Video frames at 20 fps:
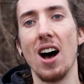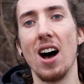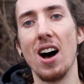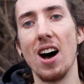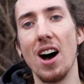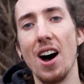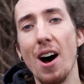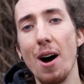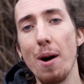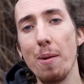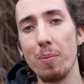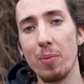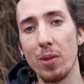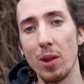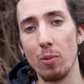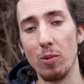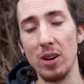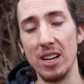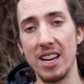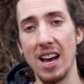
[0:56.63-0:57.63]
Um,
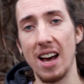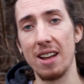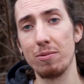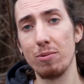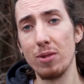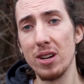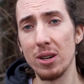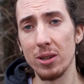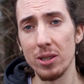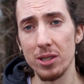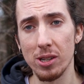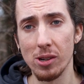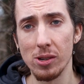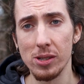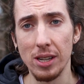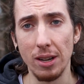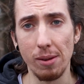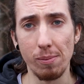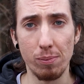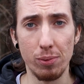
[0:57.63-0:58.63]
with that, we
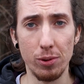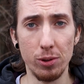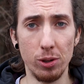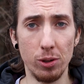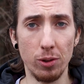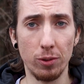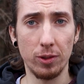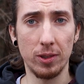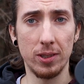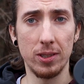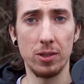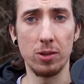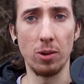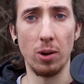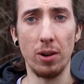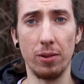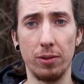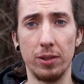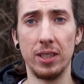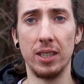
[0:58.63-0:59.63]
also improved
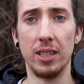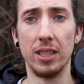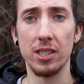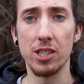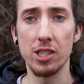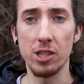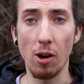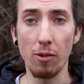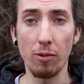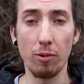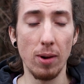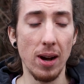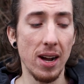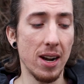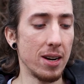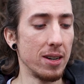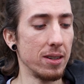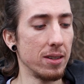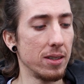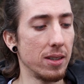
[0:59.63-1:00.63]
sort of the
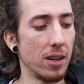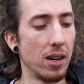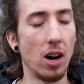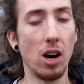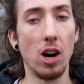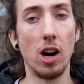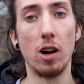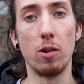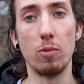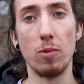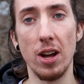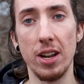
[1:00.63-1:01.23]
software uh,